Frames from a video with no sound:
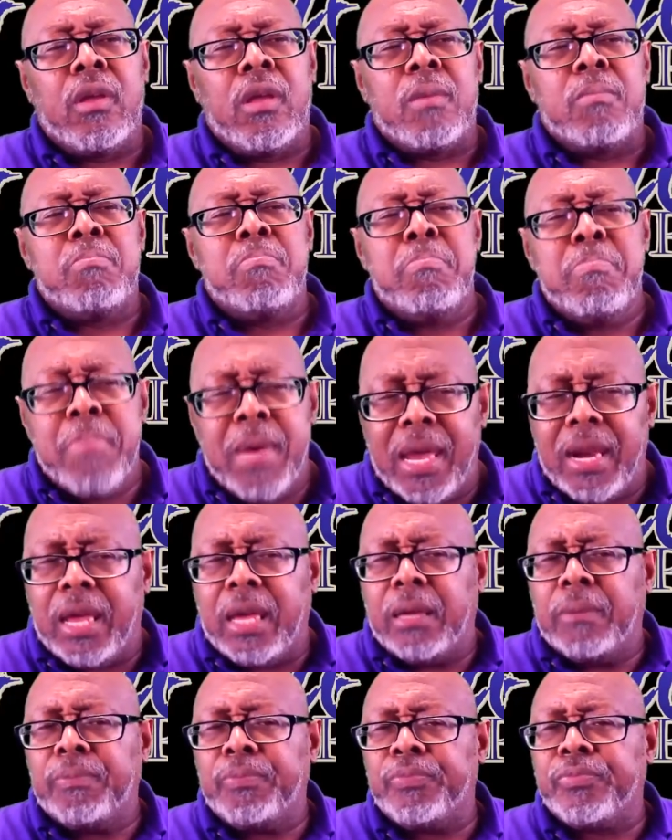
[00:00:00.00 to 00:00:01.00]

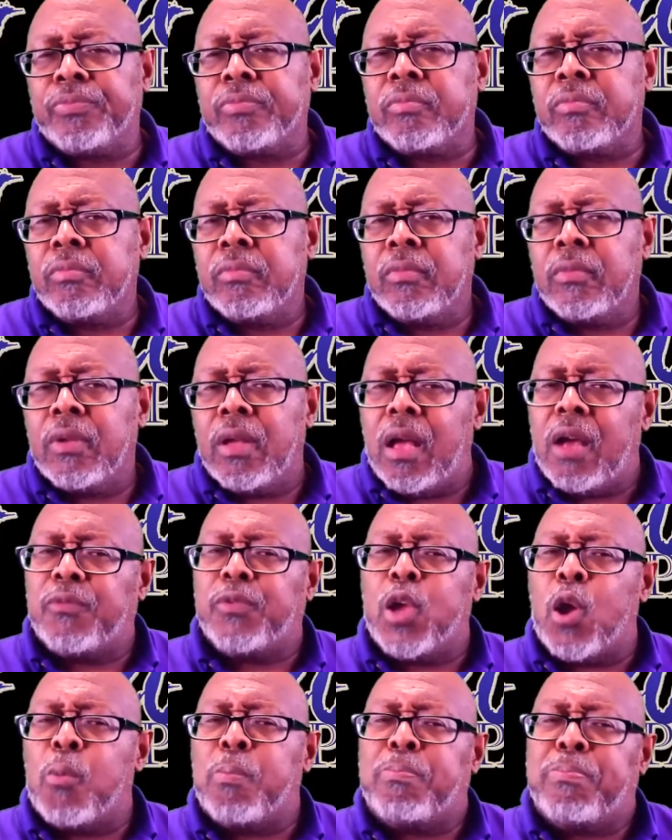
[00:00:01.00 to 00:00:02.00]
many of
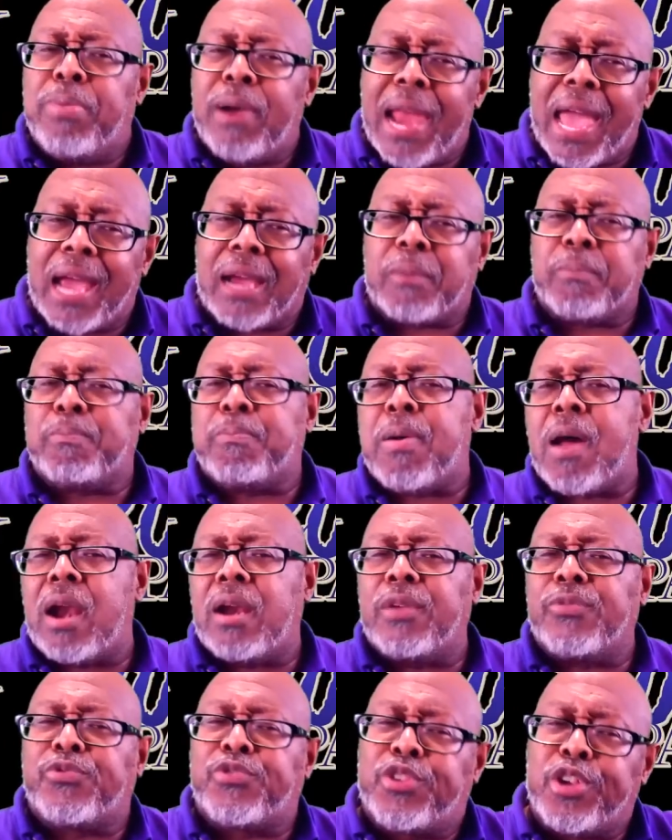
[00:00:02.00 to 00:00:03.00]
your black
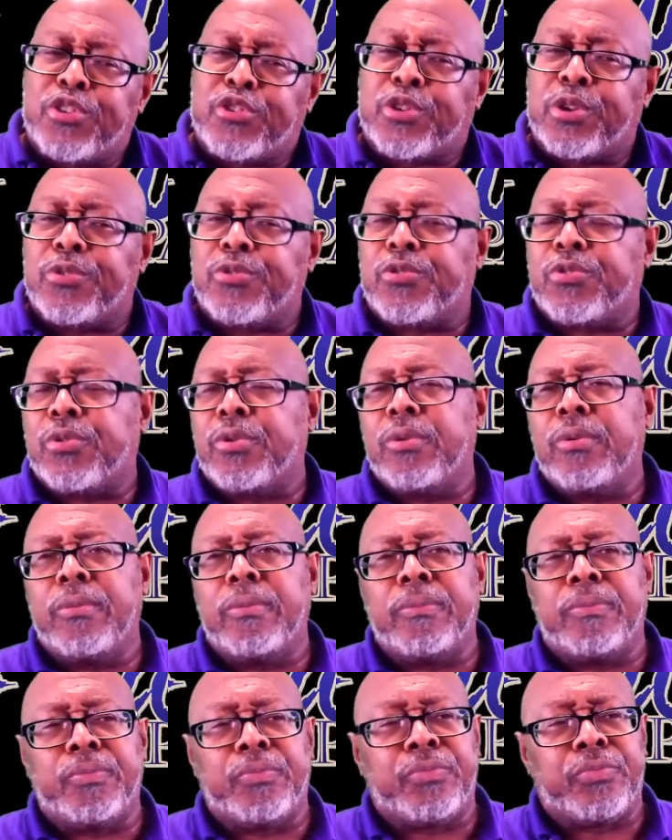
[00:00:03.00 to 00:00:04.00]
politicians,
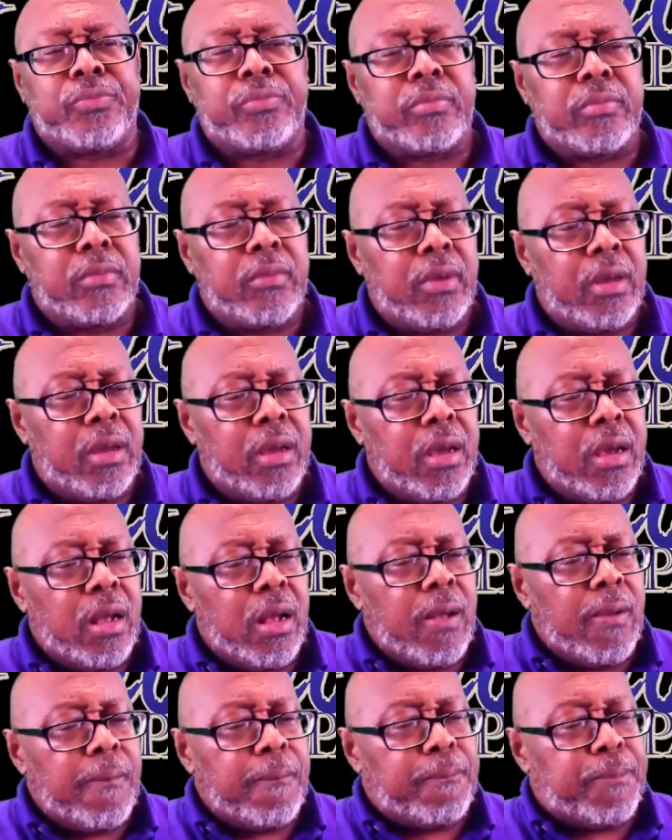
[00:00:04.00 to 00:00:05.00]

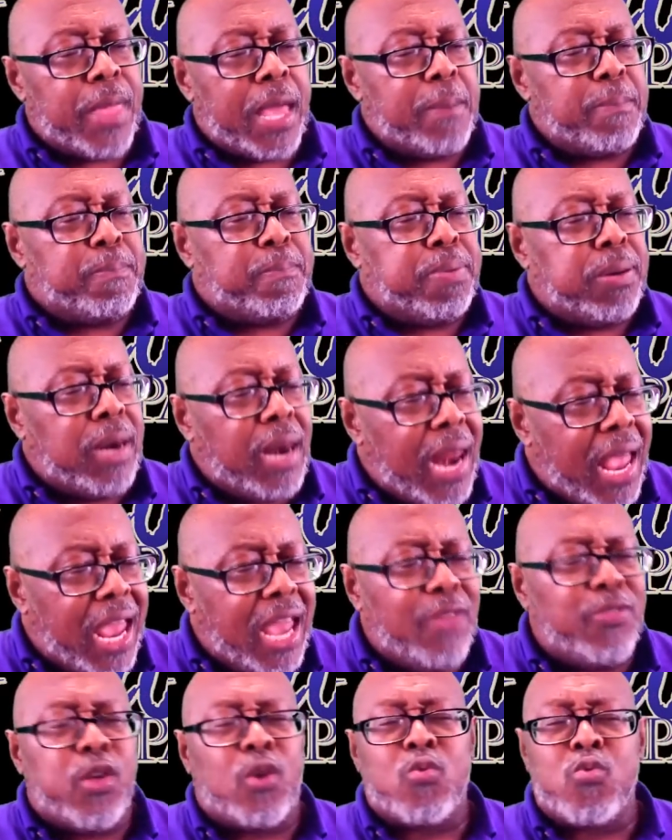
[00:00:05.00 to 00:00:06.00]
they
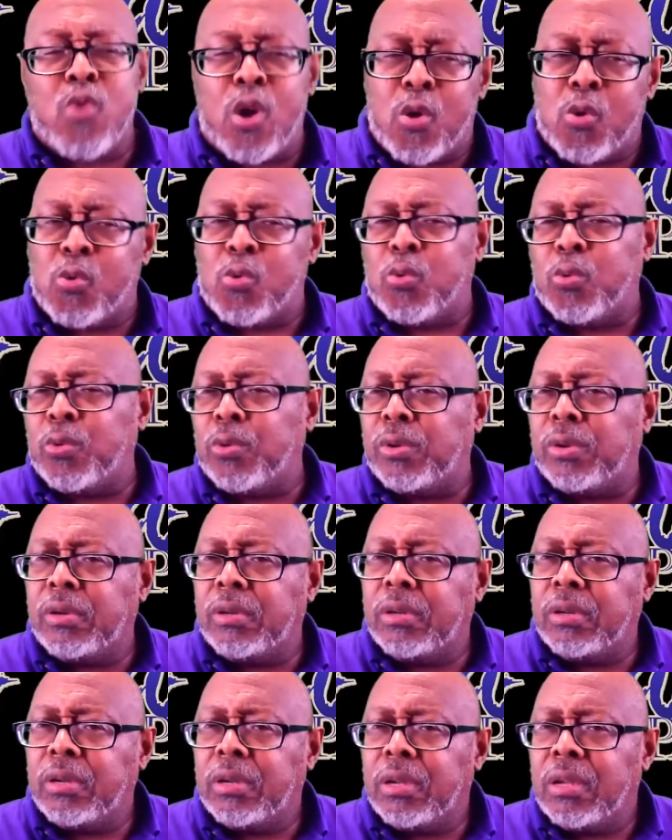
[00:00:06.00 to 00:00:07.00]
play the role
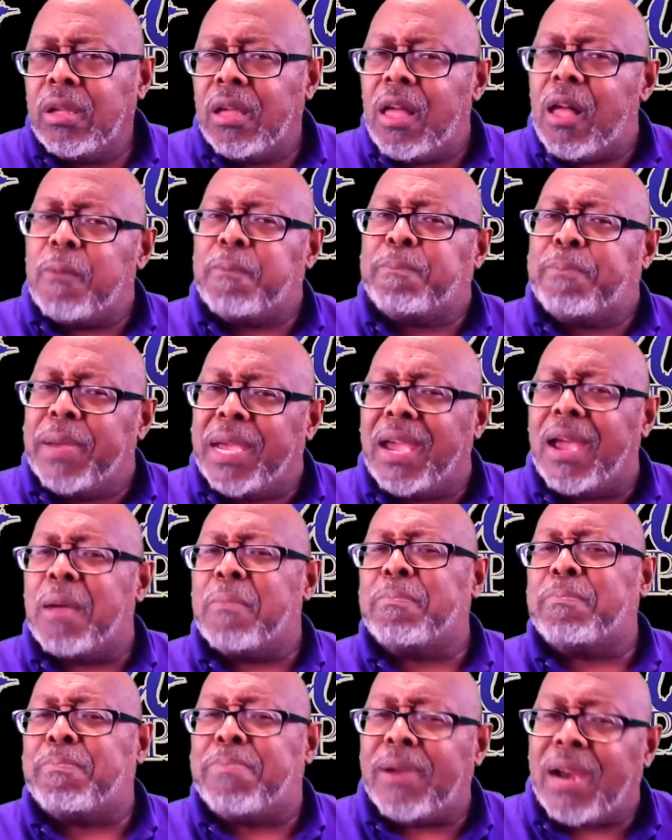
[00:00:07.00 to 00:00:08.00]
of
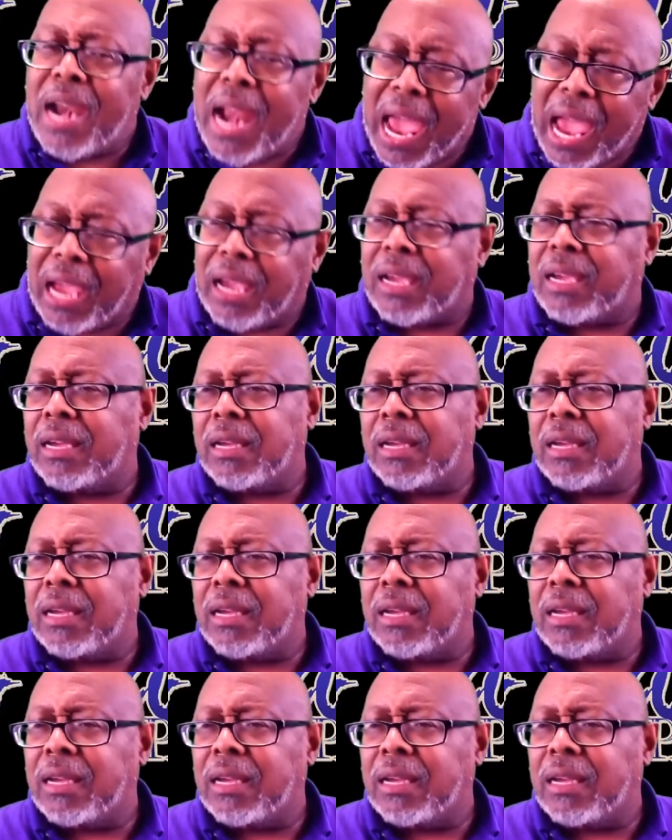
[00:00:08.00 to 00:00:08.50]
being black.